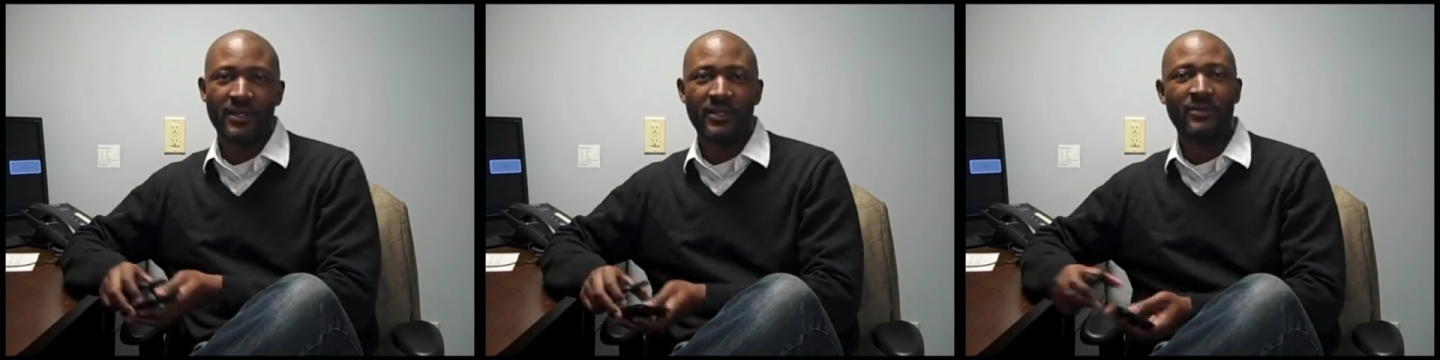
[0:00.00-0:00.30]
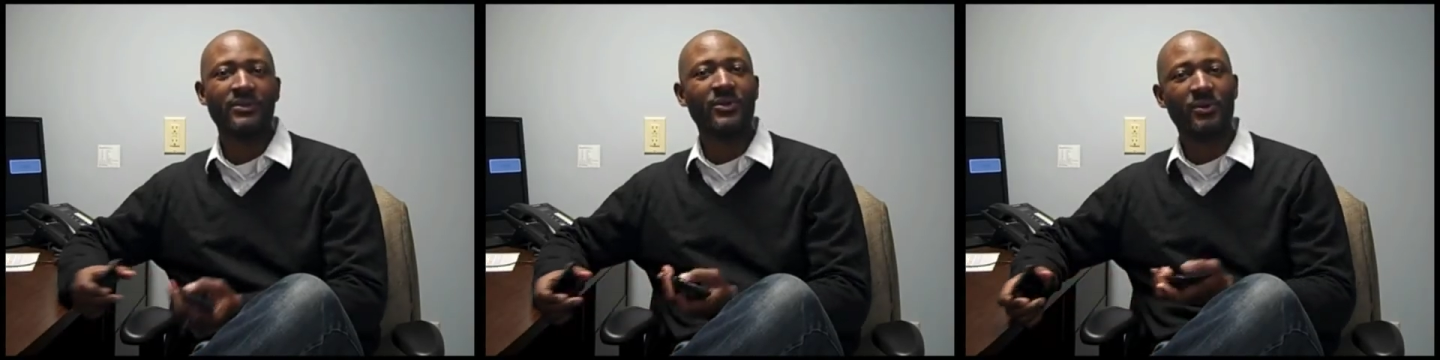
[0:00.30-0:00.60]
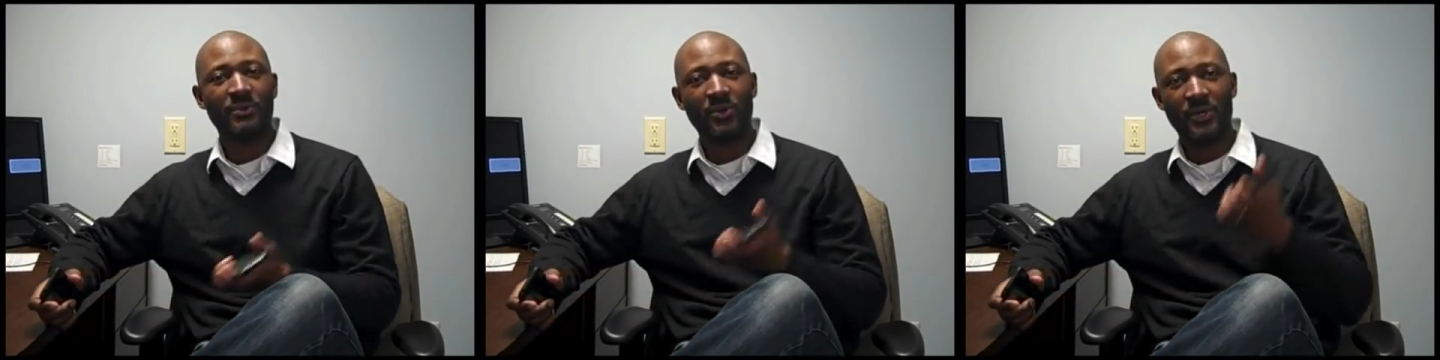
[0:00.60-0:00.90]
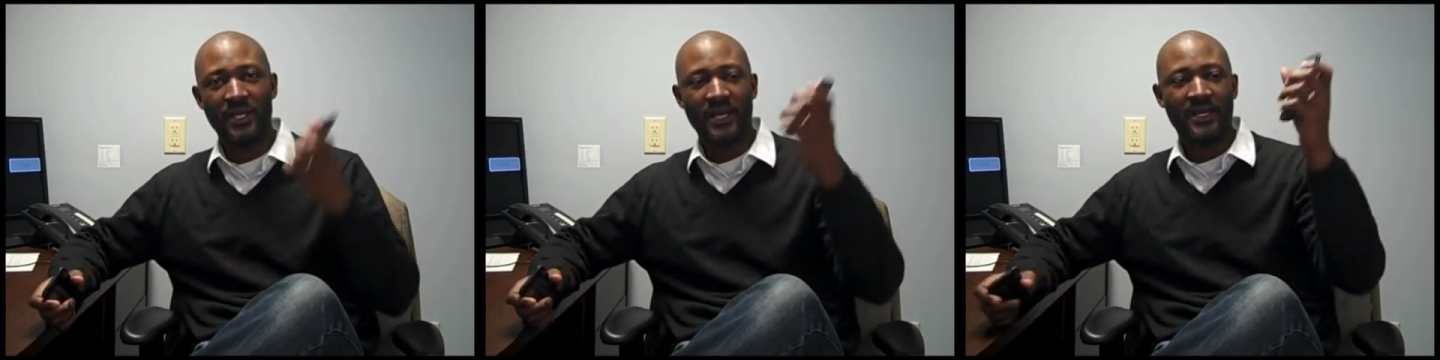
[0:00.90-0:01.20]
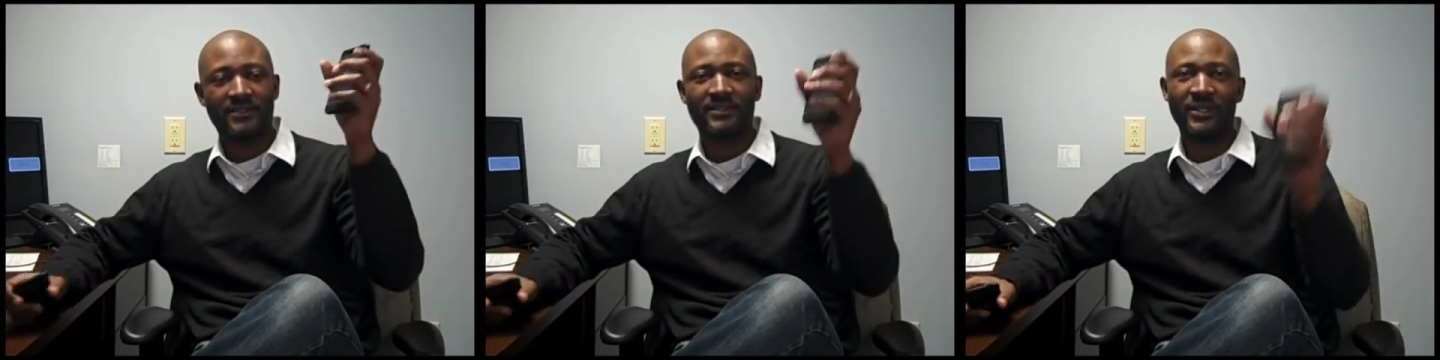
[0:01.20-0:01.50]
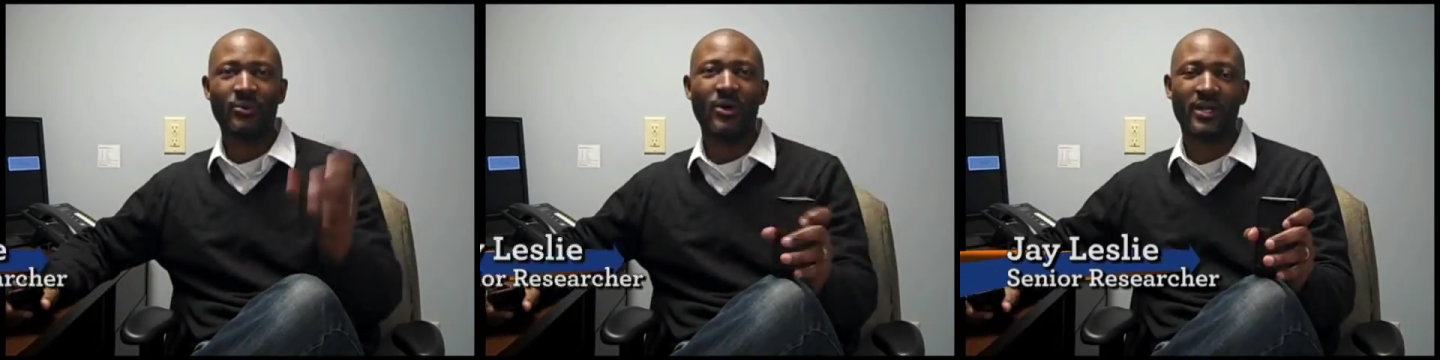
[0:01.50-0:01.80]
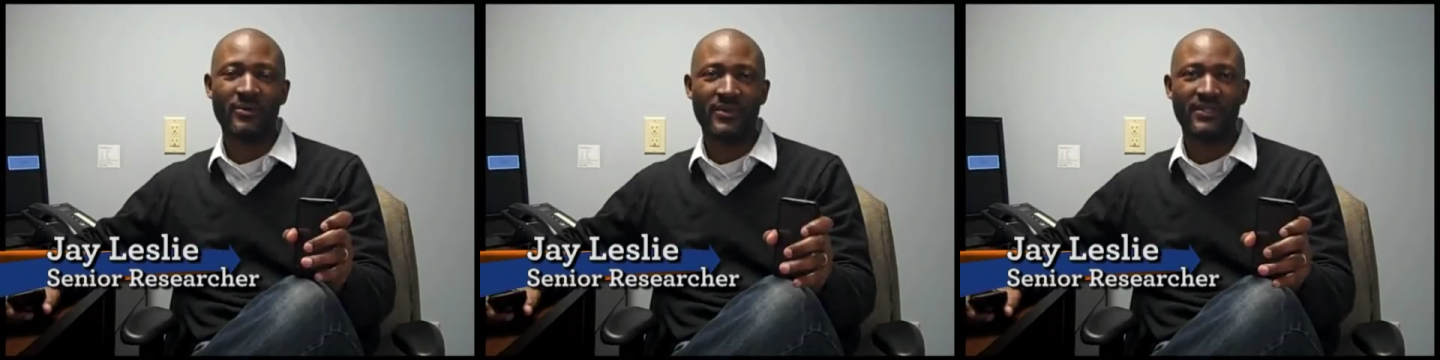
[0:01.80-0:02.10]
You're new employee X and you
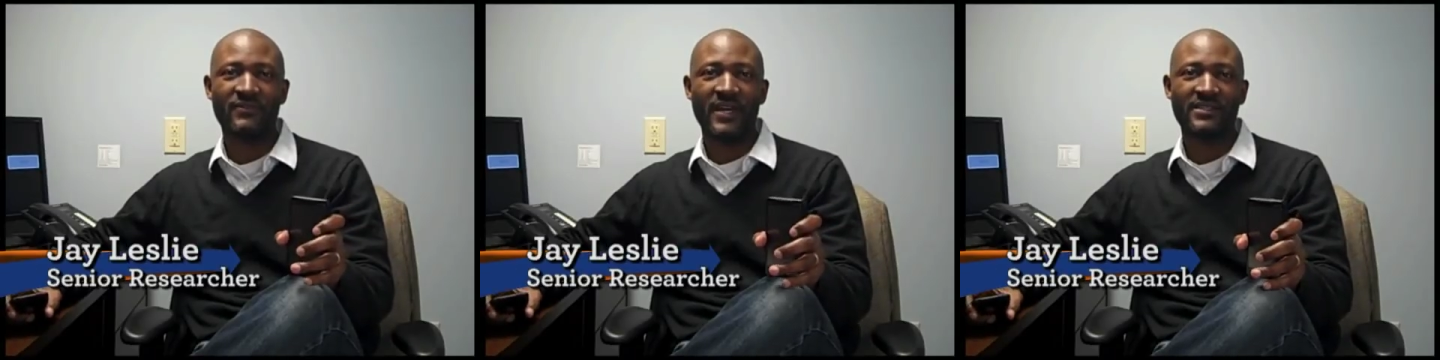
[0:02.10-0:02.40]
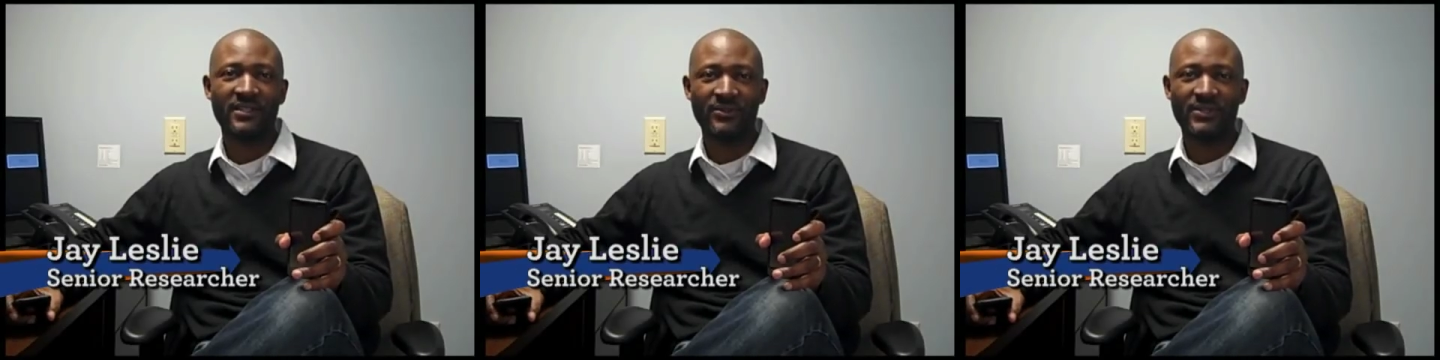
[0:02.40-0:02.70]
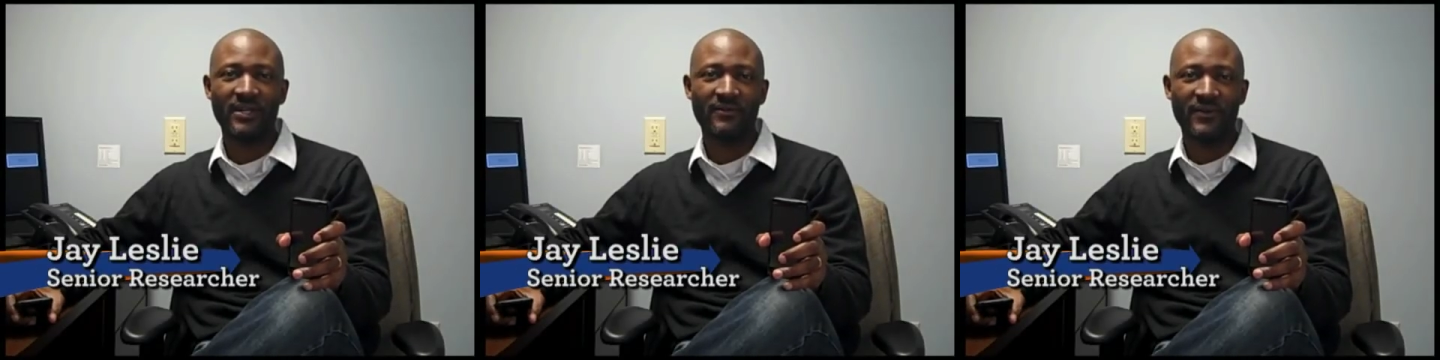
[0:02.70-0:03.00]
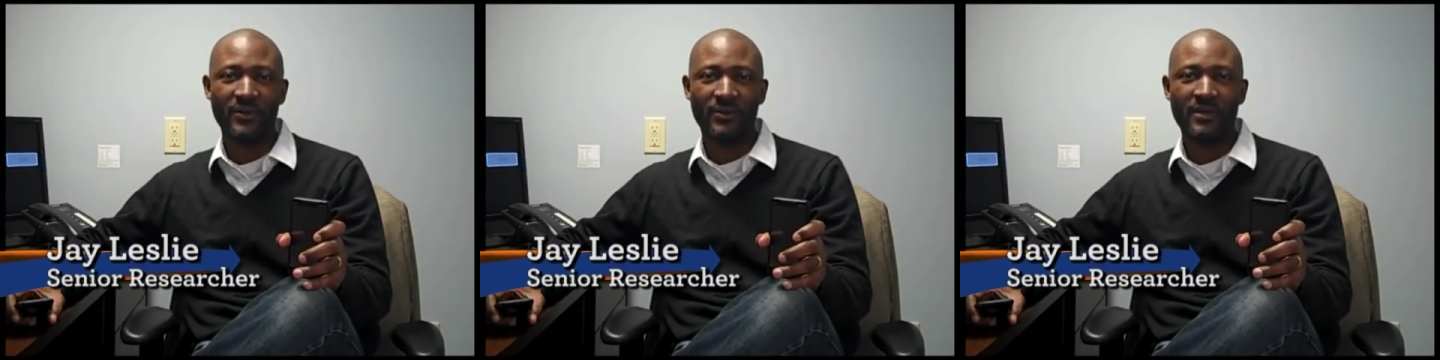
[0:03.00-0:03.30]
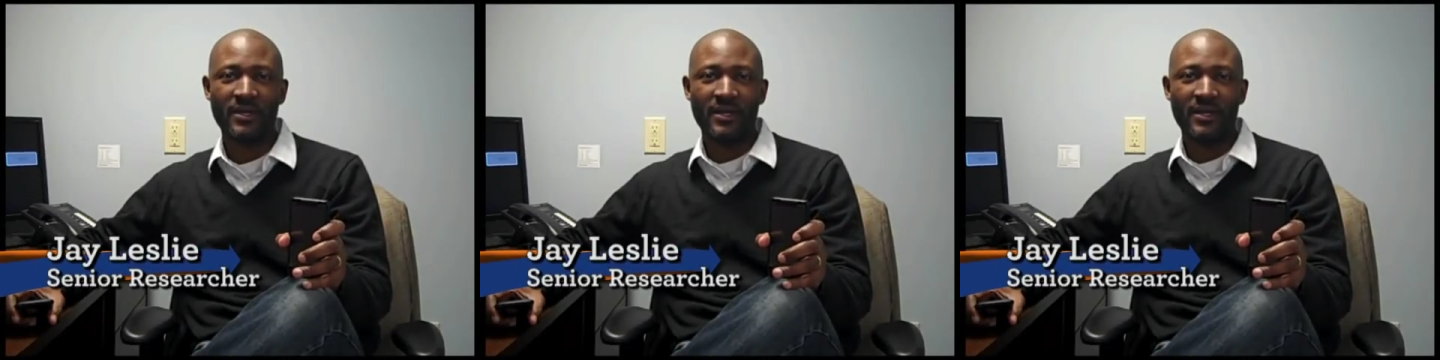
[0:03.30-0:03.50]
walk in with this fancy new cell phone.